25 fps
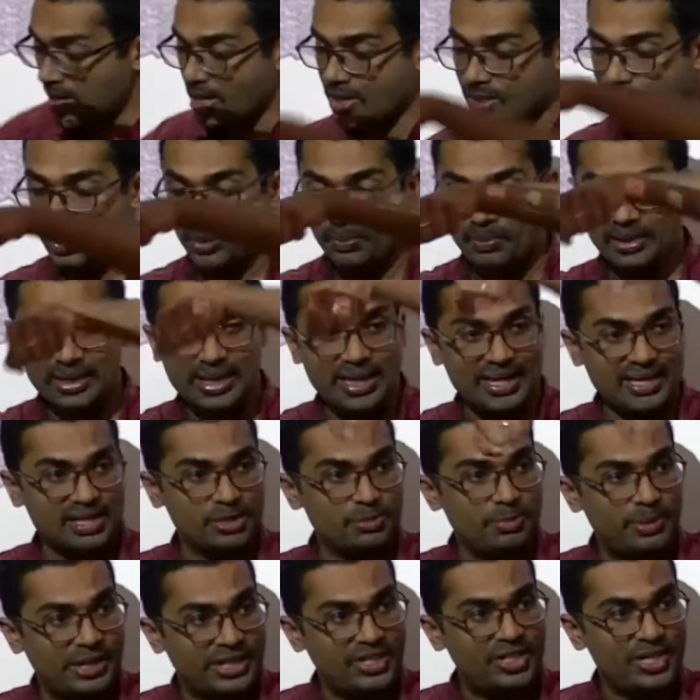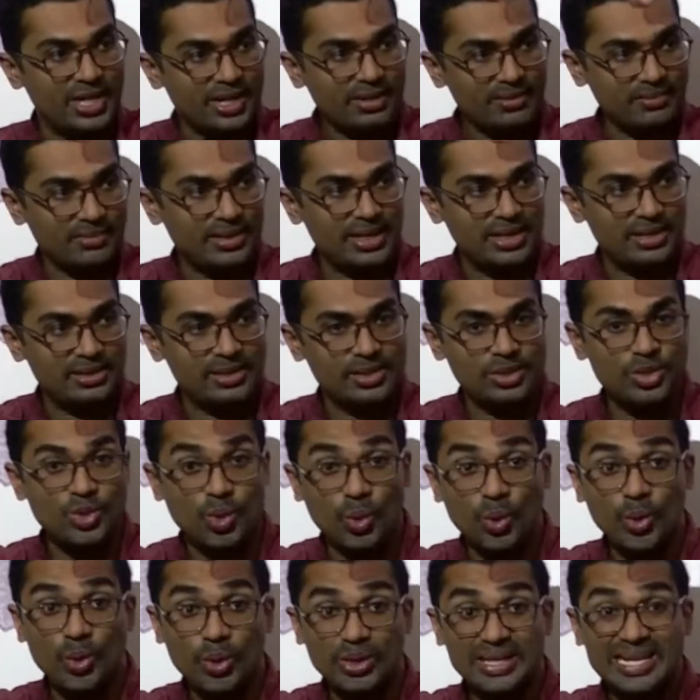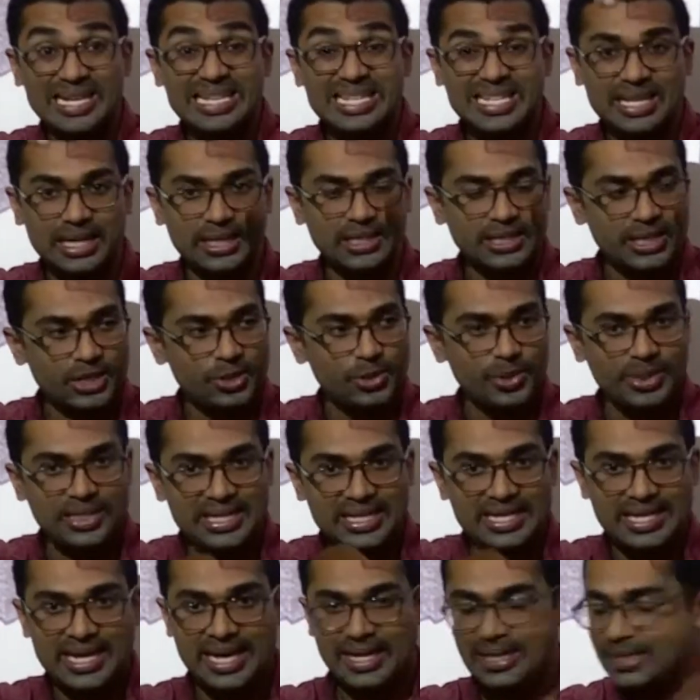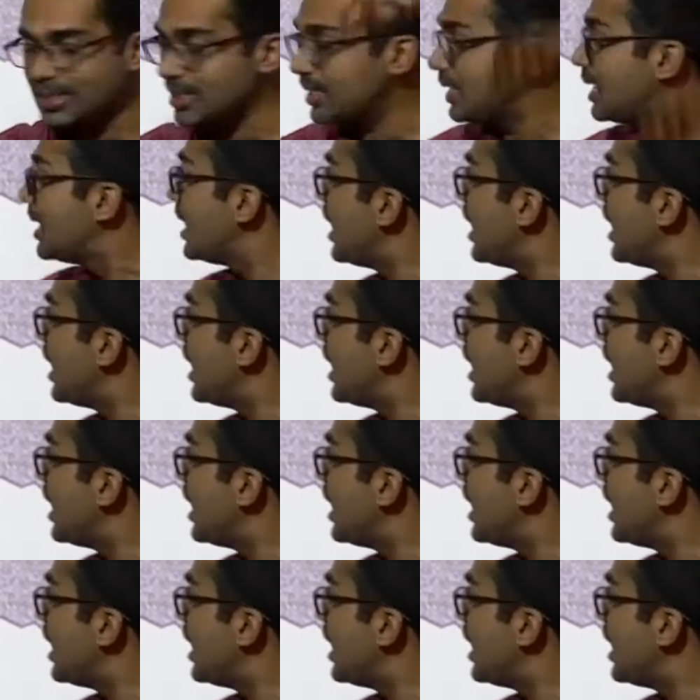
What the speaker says: So, but there is bridging, there is no discontinuity yet